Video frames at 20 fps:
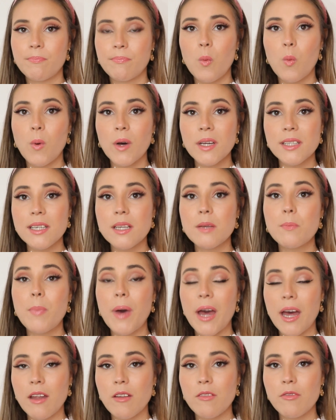Was it
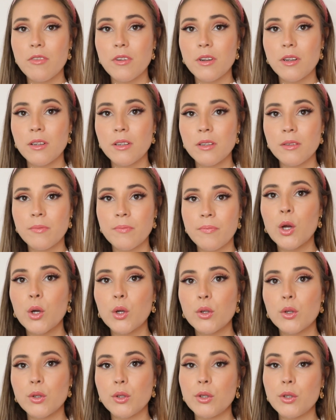painful?
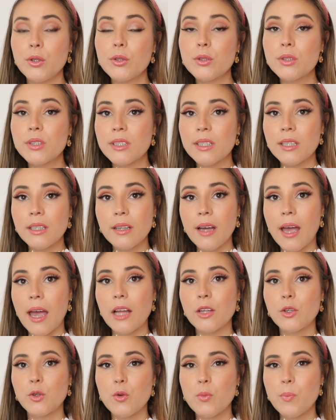Do you still
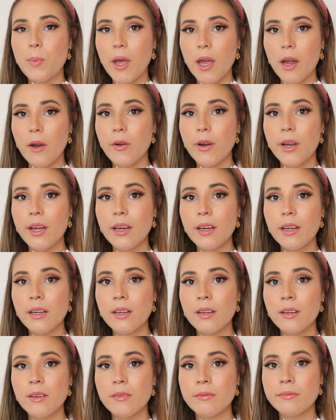get your
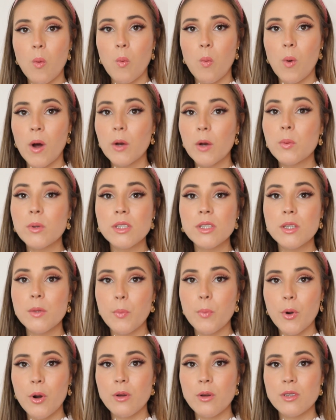period? What was the
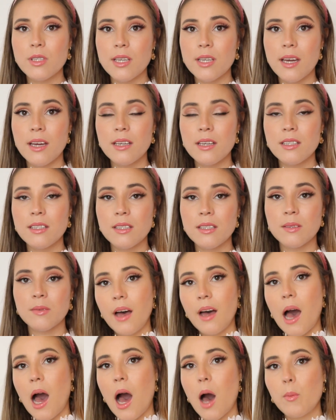process?
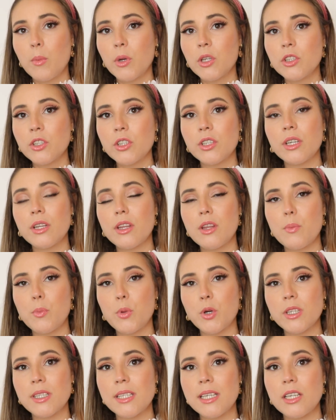How much did the
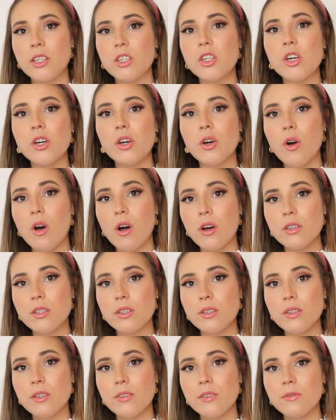procedure
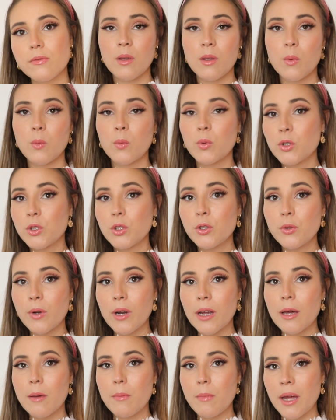cost? Would you
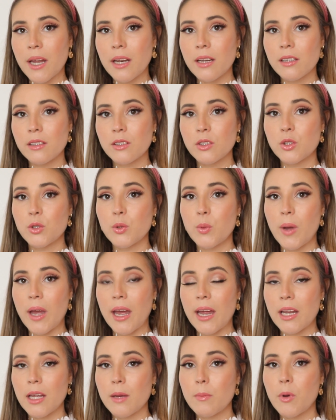recommend it
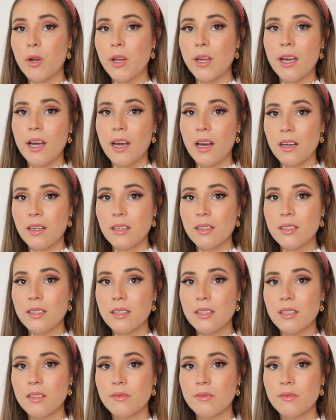to anybody else?